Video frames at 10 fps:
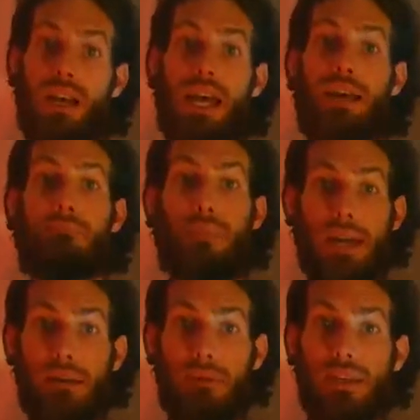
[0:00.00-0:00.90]
it
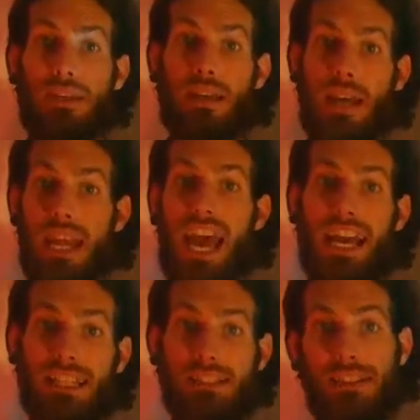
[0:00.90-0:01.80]
may be an
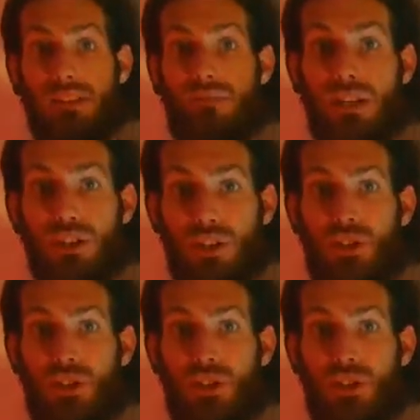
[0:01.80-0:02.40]
excellent adventure,